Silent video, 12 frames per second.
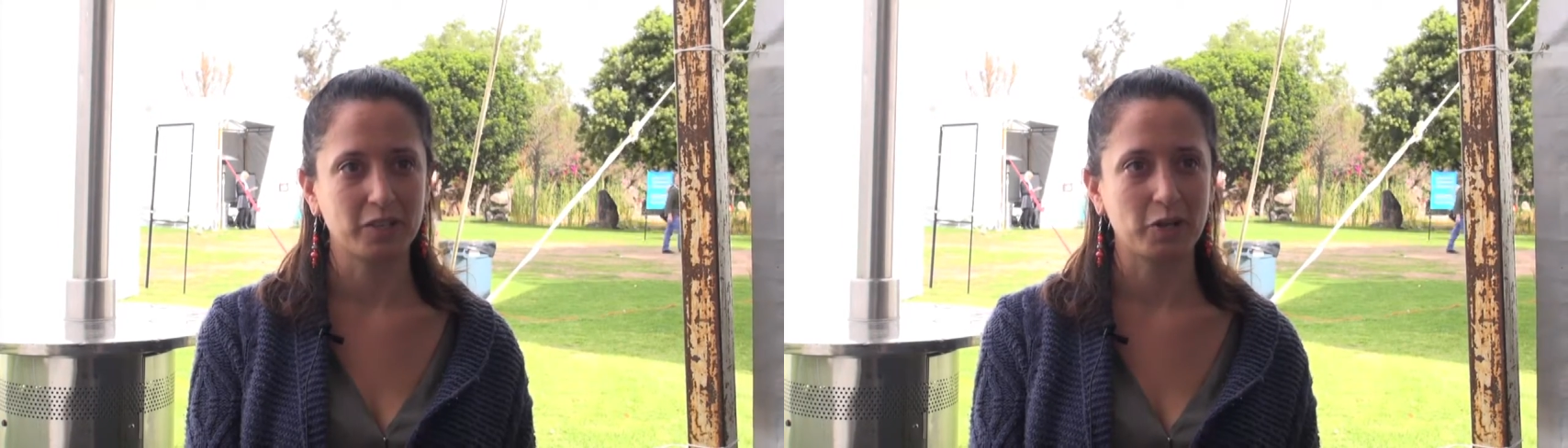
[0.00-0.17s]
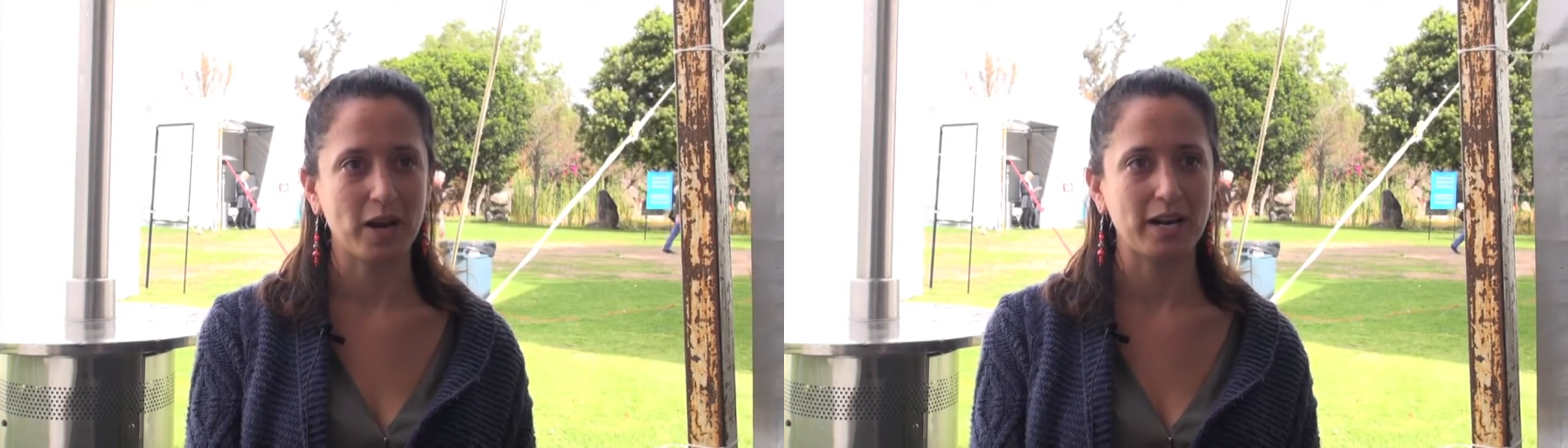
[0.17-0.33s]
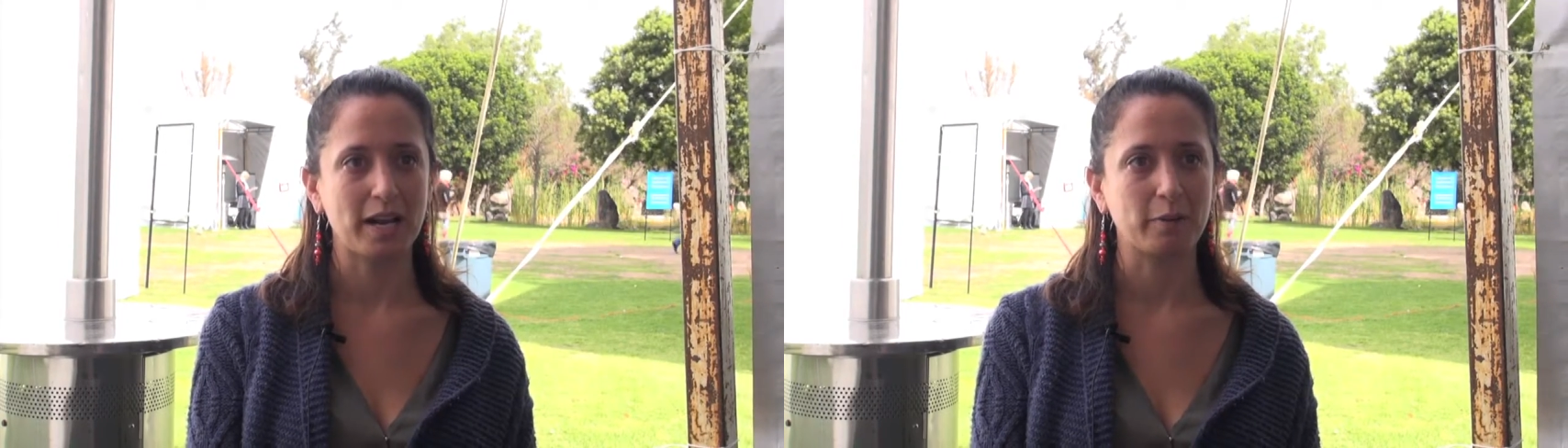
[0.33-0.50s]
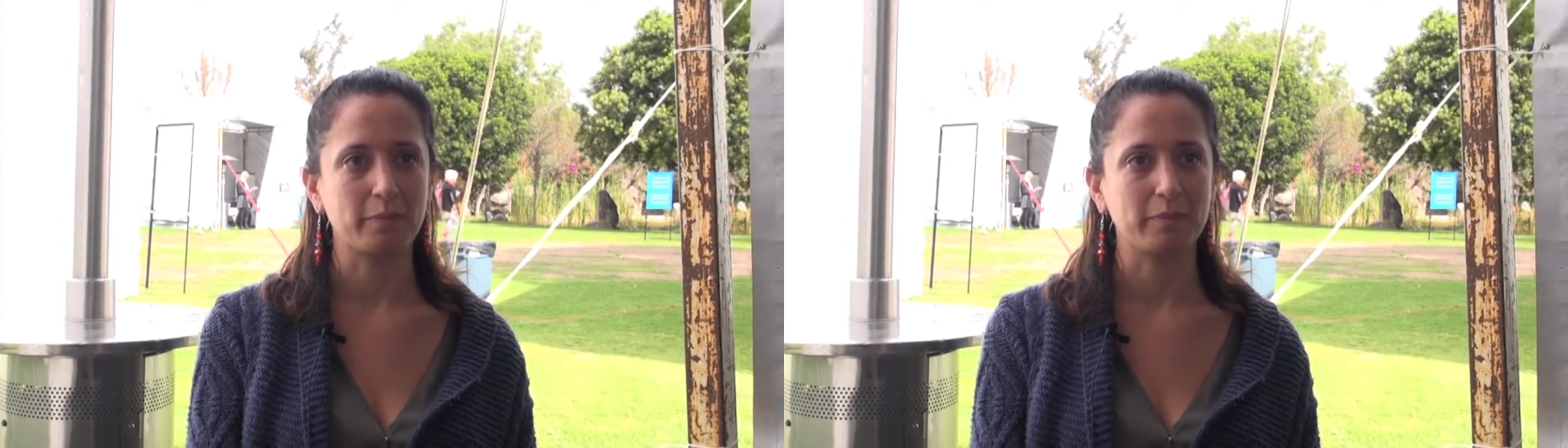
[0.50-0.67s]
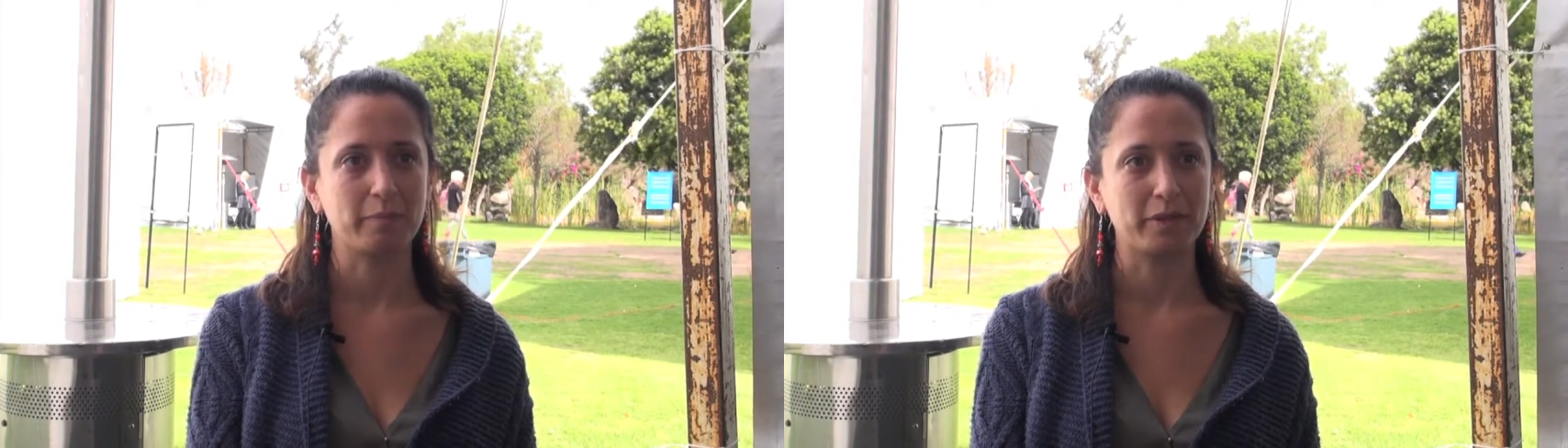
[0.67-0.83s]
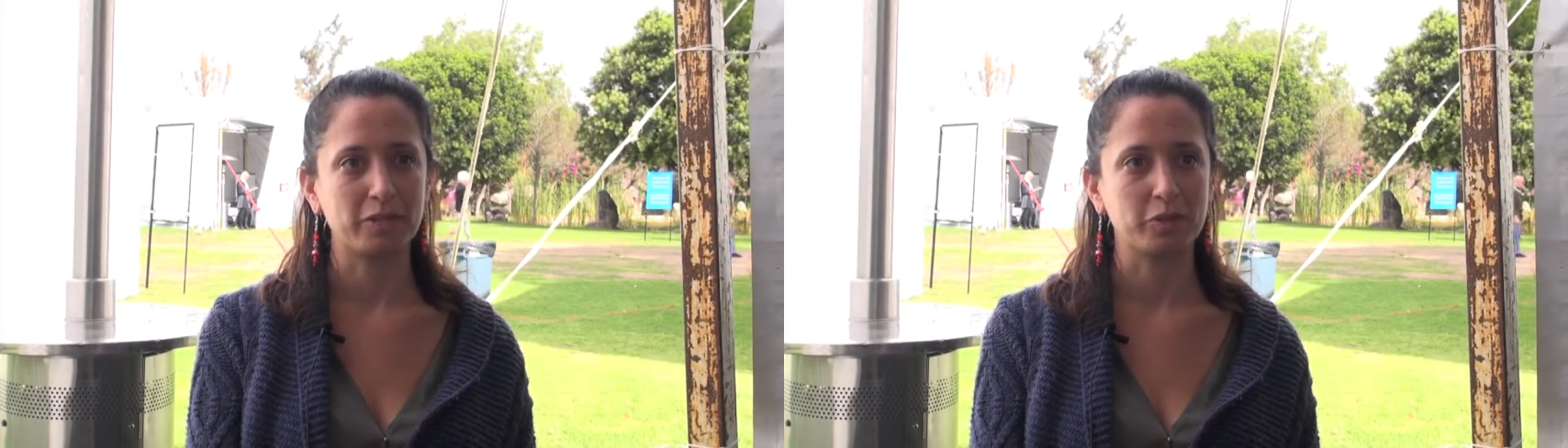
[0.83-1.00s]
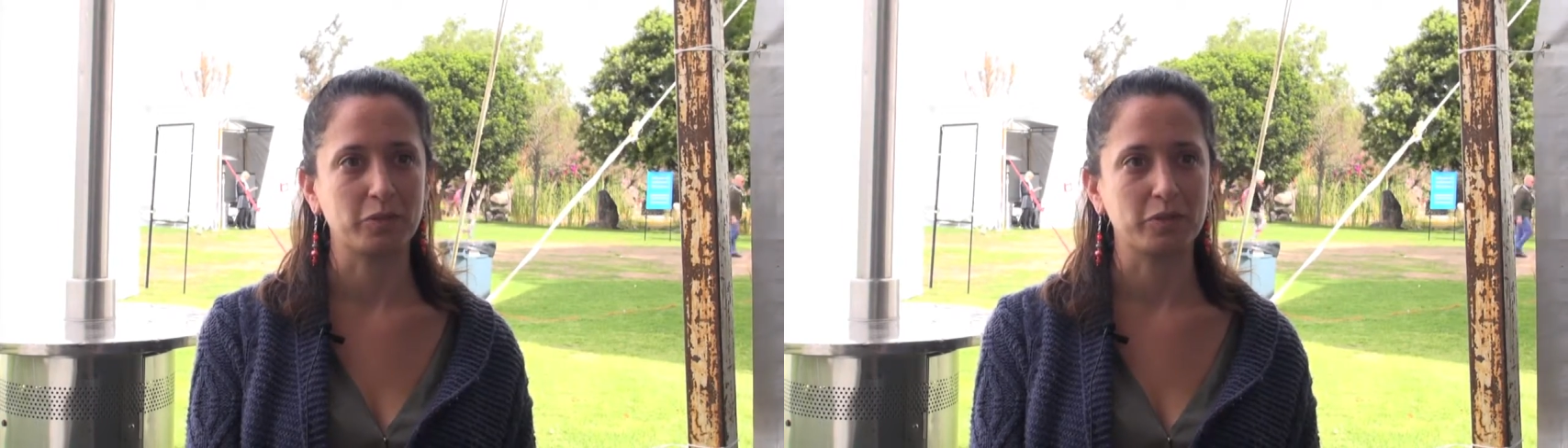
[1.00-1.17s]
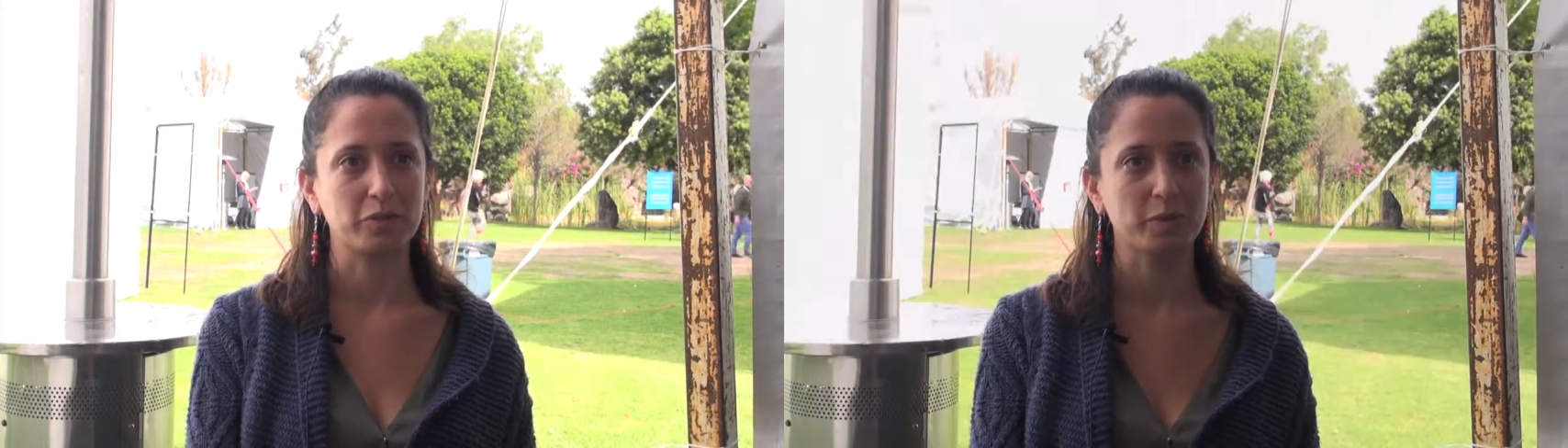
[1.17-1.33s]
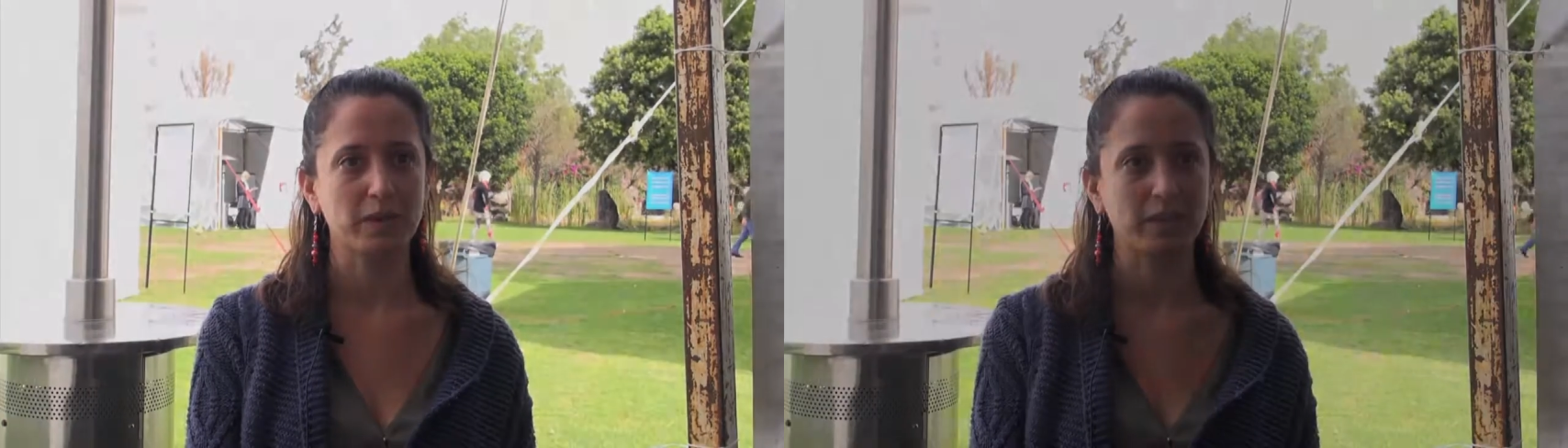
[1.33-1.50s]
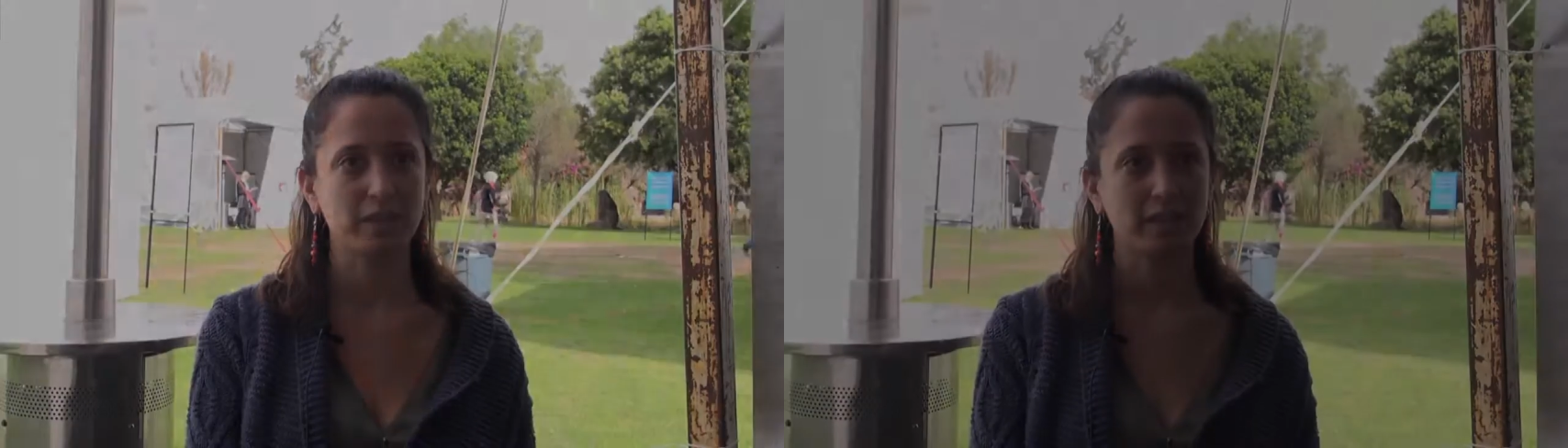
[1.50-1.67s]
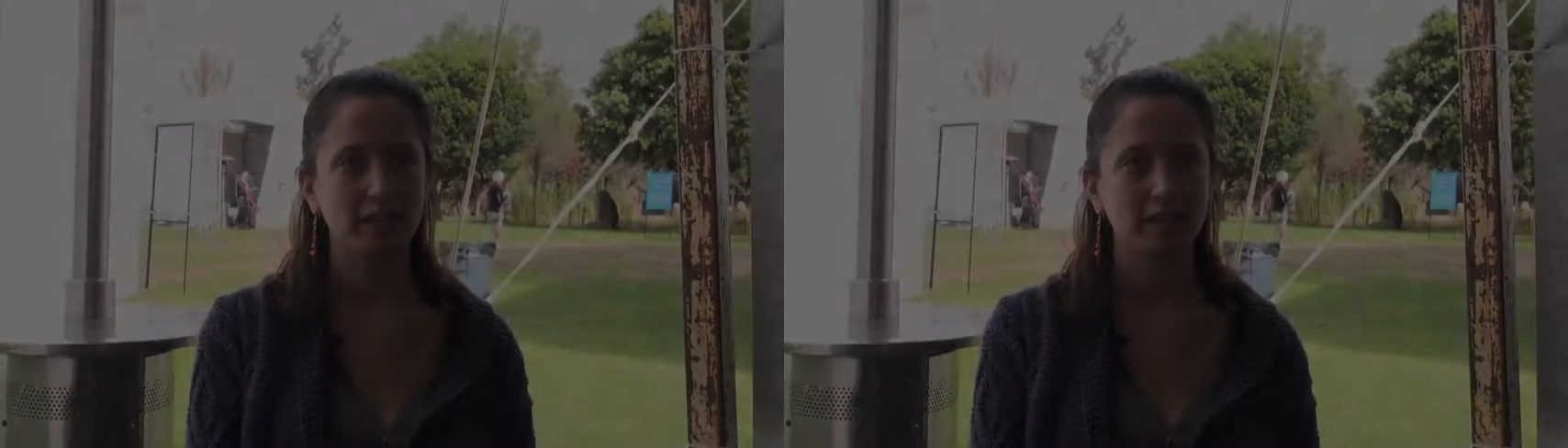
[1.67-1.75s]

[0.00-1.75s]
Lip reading: try to help my students with.